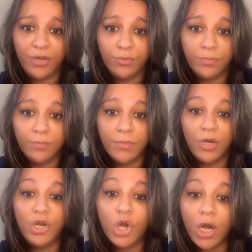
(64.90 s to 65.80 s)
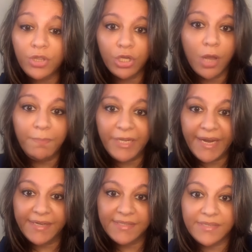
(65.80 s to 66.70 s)
do, not the
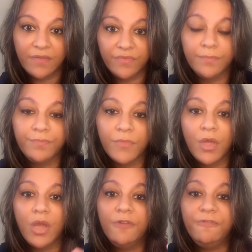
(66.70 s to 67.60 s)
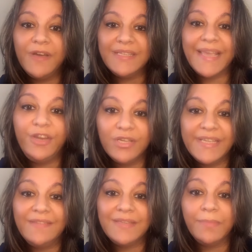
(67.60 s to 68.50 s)
complicated stuff. First, get
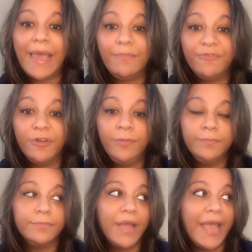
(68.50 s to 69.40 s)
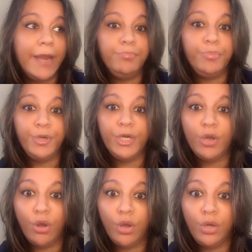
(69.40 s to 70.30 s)
yourself some camphor and put it
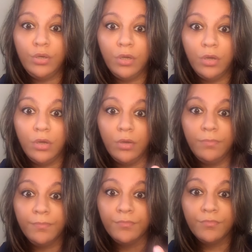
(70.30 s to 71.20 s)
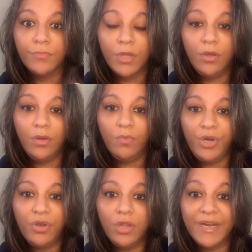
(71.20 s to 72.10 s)
on
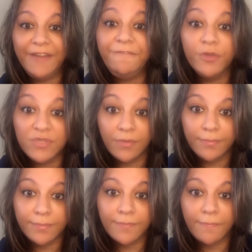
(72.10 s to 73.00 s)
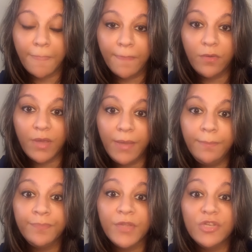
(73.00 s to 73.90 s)
diffuser. Okay,
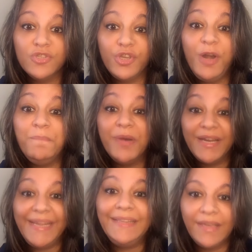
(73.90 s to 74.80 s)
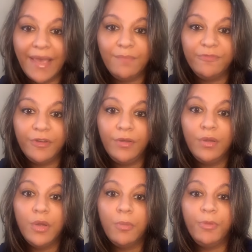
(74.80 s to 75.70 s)
so you're not burning the camphor,
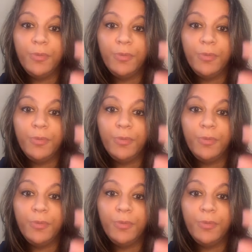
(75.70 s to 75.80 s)
but you're